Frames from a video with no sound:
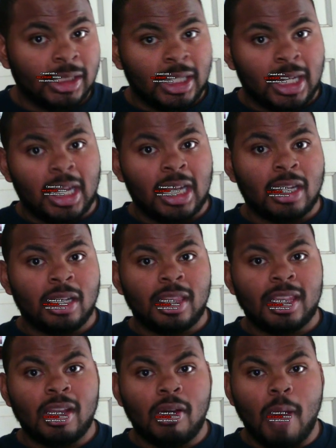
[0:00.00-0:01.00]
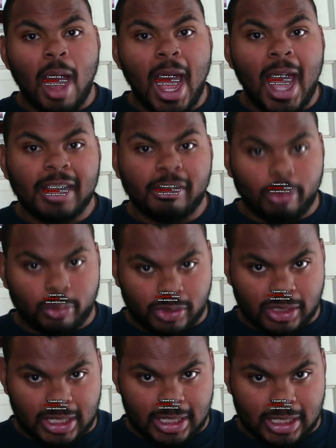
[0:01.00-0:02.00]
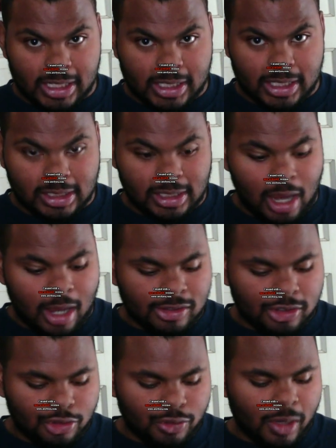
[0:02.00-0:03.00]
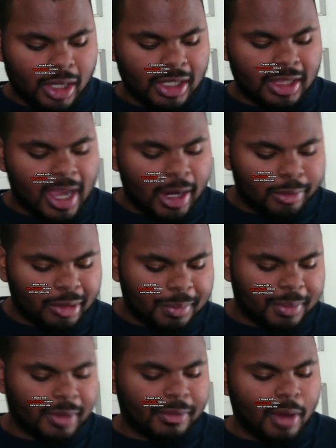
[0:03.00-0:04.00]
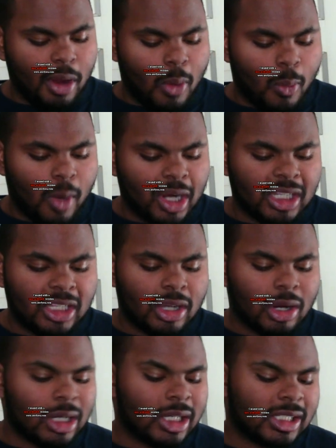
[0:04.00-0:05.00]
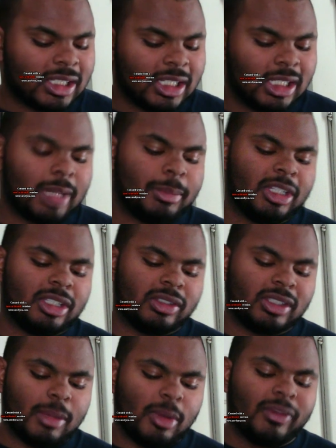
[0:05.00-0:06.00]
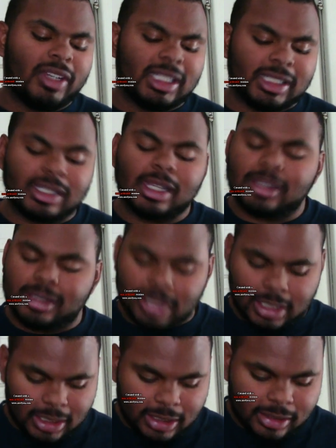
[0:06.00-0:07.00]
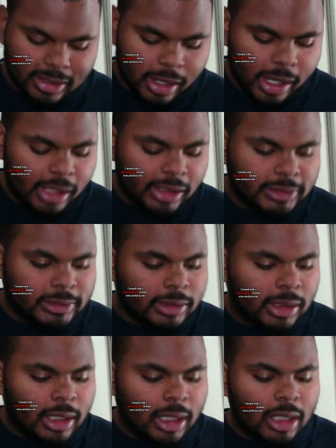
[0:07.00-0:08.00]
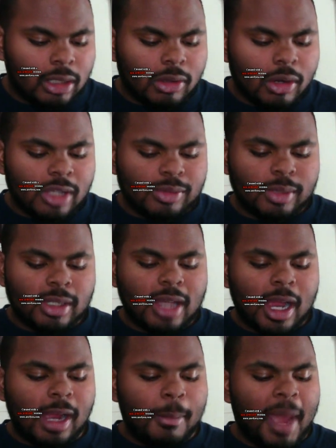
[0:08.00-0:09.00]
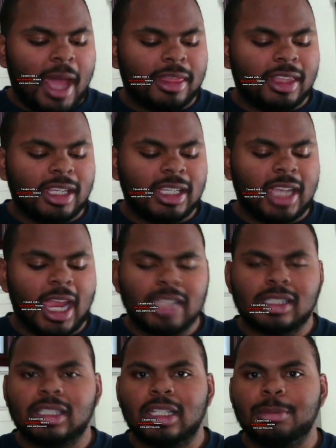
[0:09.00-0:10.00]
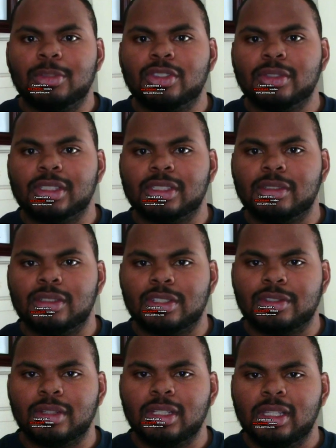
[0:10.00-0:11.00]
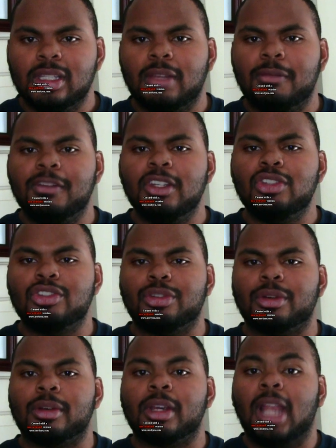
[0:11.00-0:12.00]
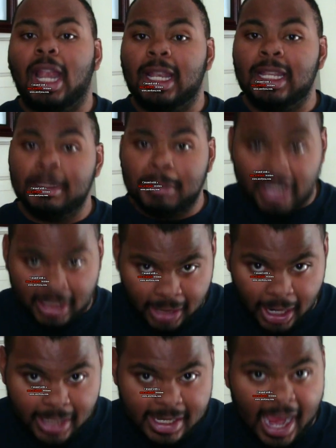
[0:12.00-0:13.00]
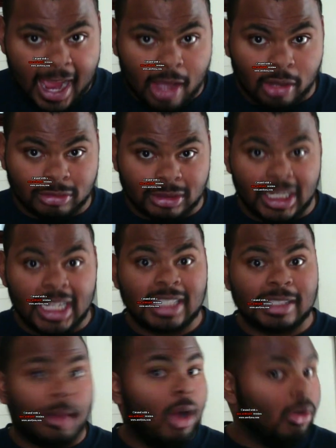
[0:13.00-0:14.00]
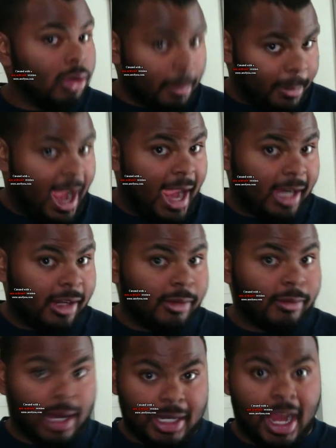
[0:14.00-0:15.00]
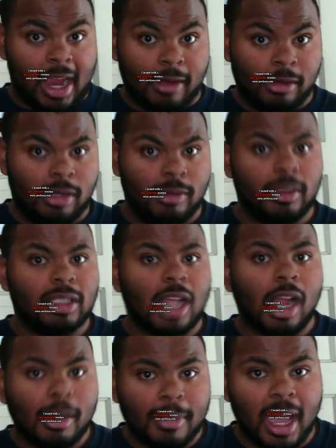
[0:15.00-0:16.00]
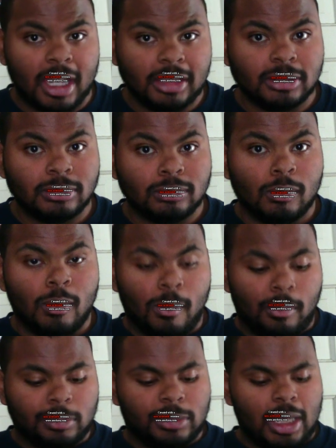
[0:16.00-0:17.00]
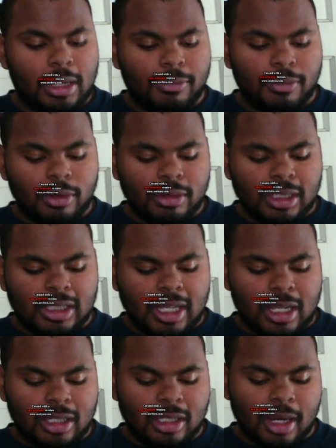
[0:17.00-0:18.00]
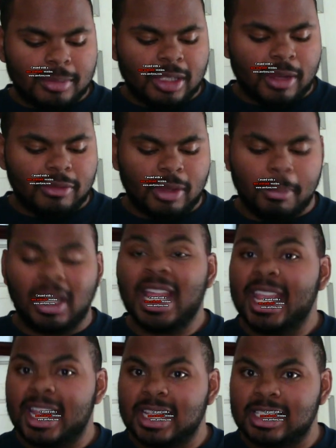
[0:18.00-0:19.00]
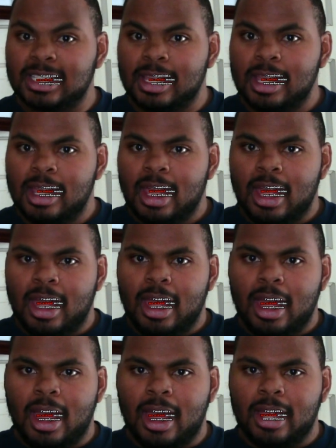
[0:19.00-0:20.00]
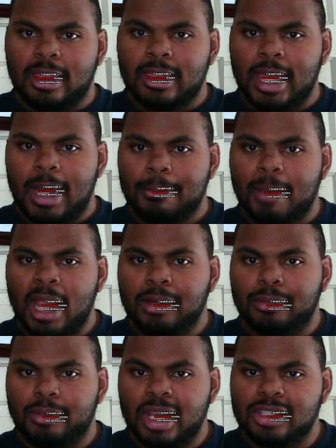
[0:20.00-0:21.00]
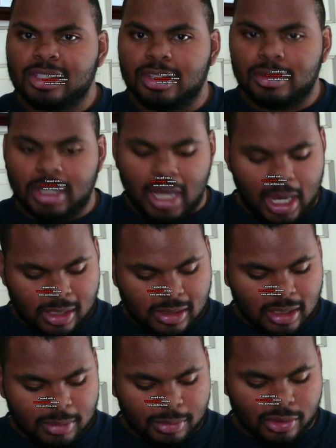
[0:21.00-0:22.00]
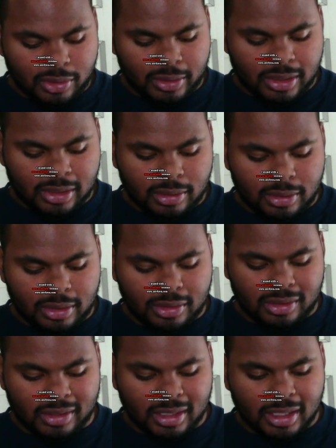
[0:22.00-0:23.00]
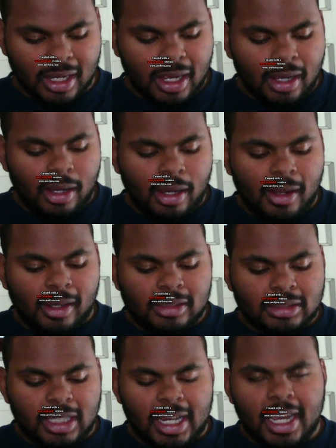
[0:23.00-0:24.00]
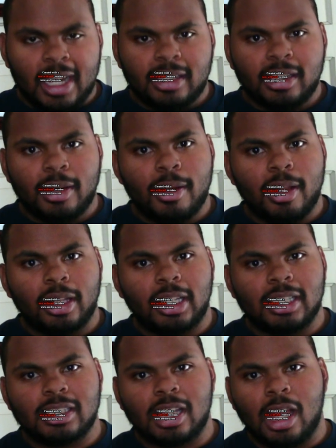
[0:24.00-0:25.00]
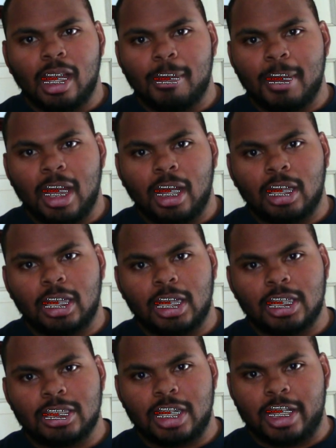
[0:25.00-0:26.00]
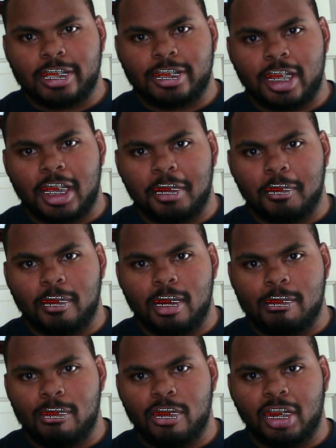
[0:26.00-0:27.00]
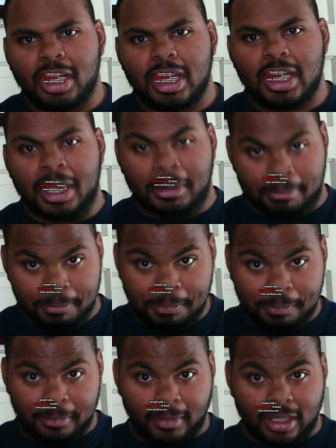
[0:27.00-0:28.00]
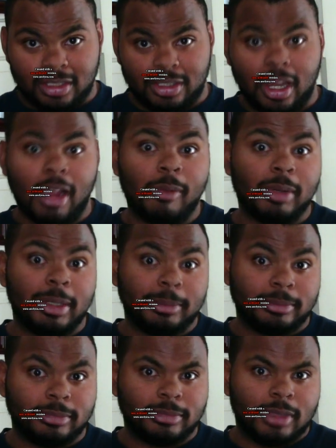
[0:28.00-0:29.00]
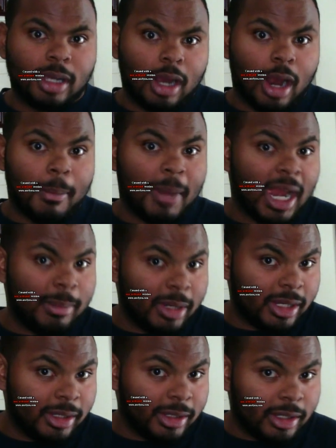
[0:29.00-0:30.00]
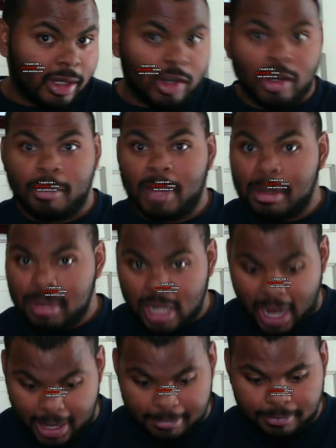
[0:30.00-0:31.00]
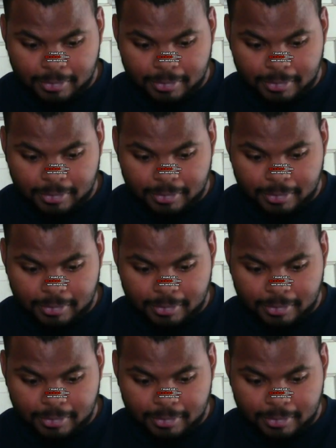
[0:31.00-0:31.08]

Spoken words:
And the Ohio cities is also joining that group of wanting the RNC coming to some of its cities. And of course, we'll talk about the Kansas City, Missouri School District, the future leaning down its own back right now. We'll talk about it in full detail in terms of the plans that might rescue the Kansas City, Missouri School District. And let's talk about Clay Chastain one more again. Shall we? Or maybe not.